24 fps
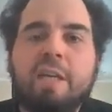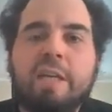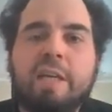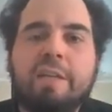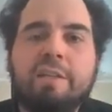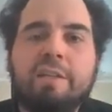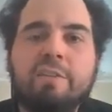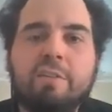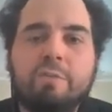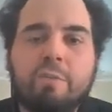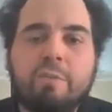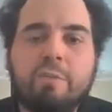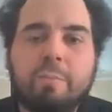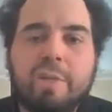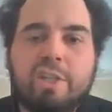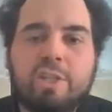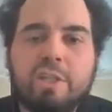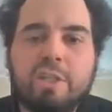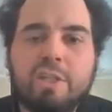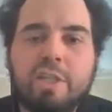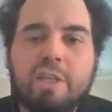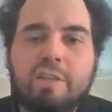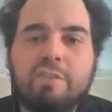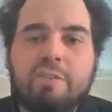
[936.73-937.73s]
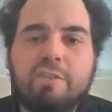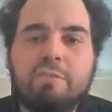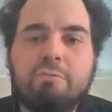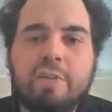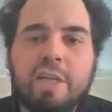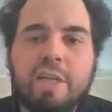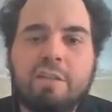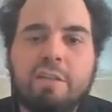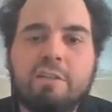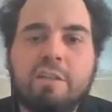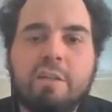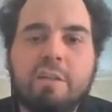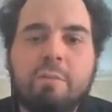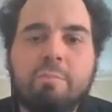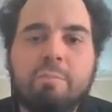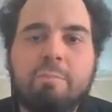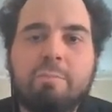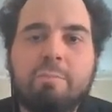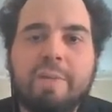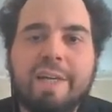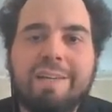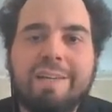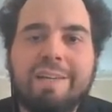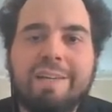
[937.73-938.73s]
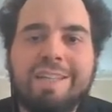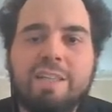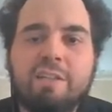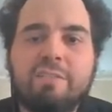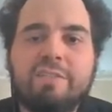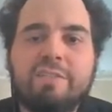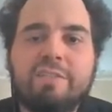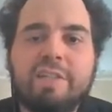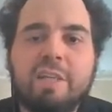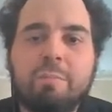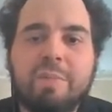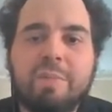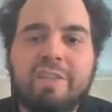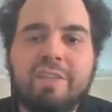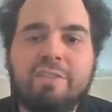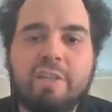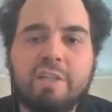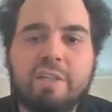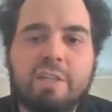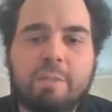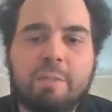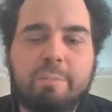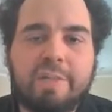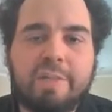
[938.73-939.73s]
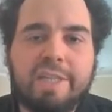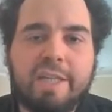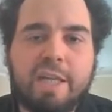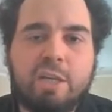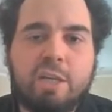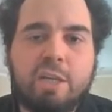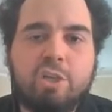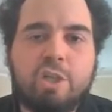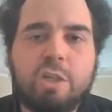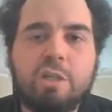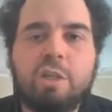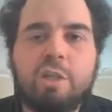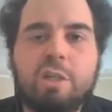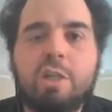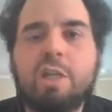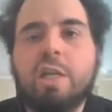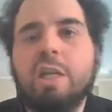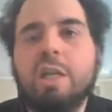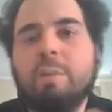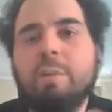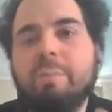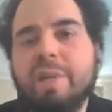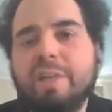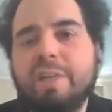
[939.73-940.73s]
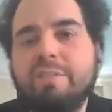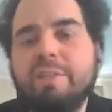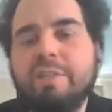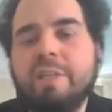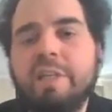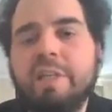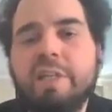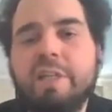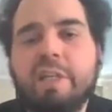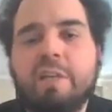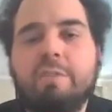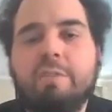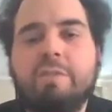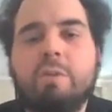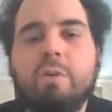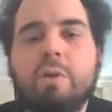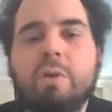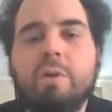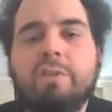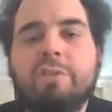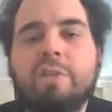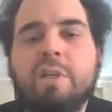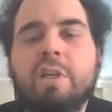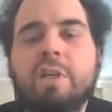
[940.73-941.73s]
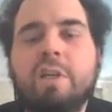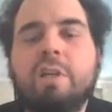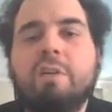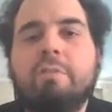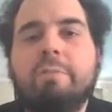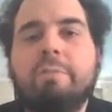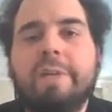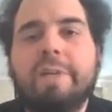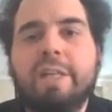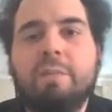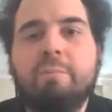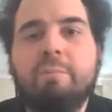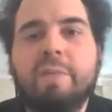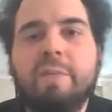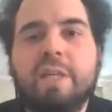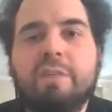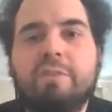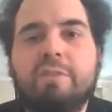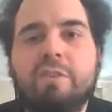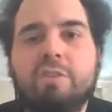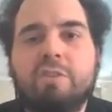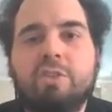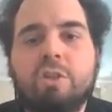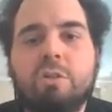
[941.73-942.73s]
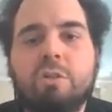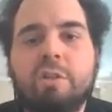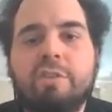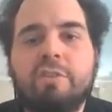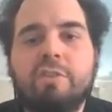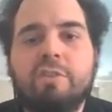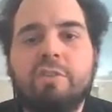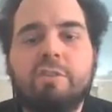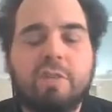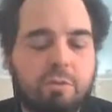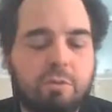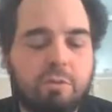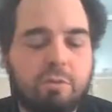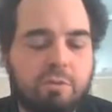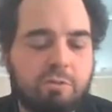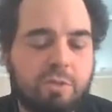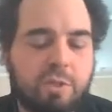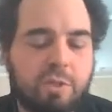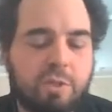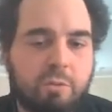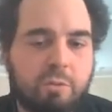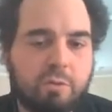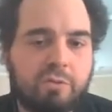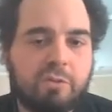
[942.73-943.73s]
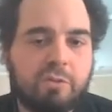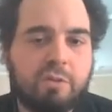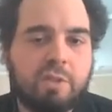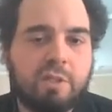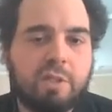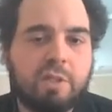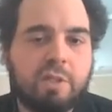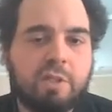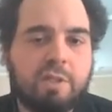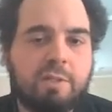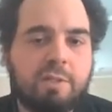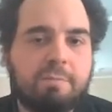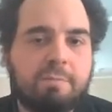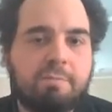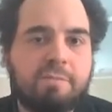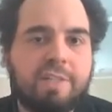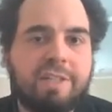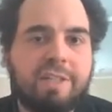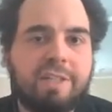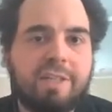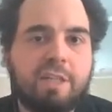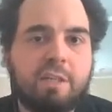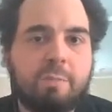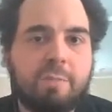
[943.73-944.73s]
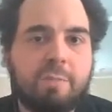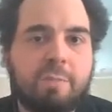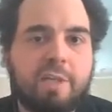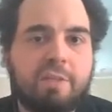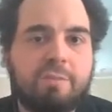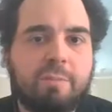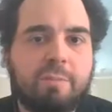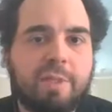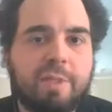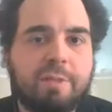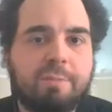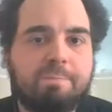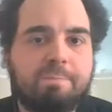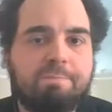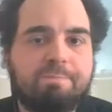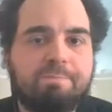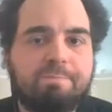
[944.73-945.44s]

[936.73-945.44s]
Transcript: And this information then is read by the ESDM inside the application and basically enforced when it makes the choices how to use the data placement.